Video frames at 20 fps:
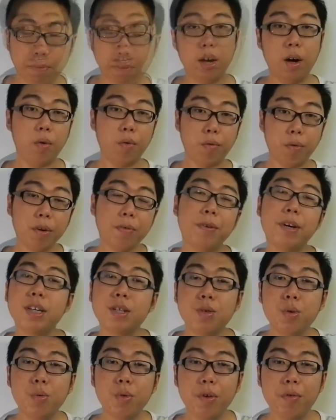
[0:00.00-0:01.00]
Now, for the
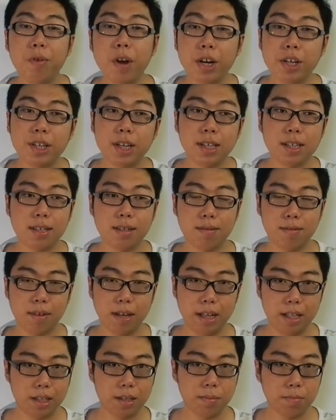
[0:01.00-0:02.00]
first two refreshes,
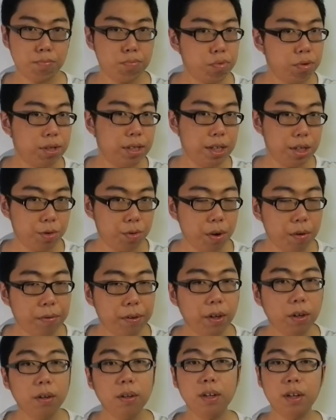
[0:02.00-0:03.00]
it's pretty
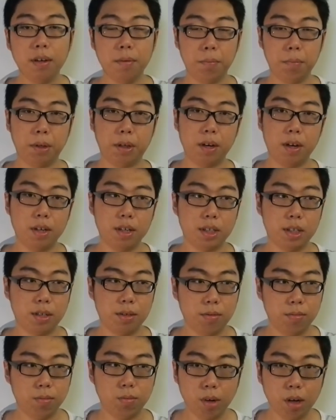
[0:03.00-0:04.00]
trivial because,